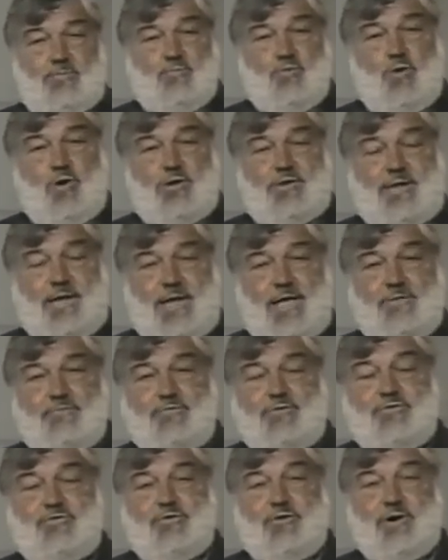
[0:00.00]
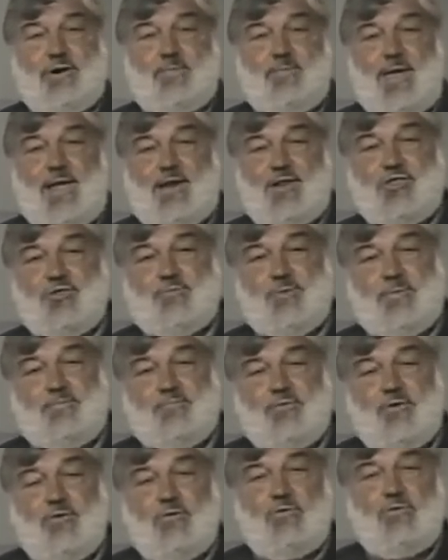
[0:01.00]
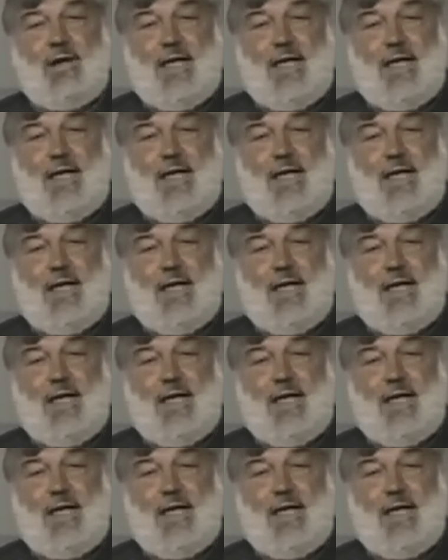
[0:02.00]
support the inventory management